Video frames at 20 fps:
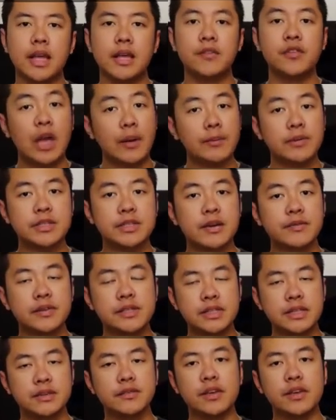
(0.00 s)
If you happen to
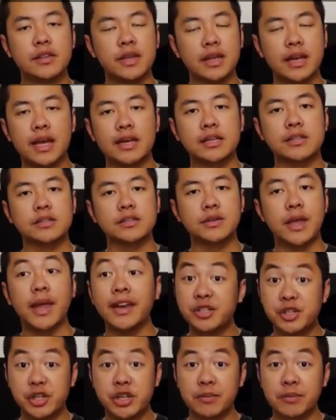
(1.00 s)
have a TV that has
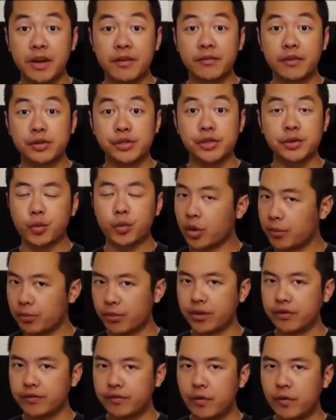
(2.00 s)
HDMI version
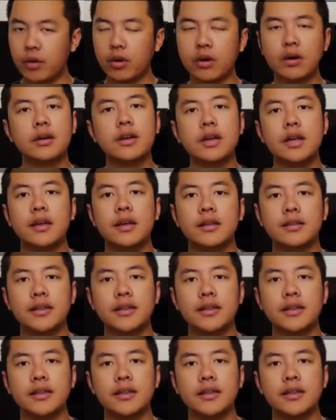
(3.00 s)
1.4,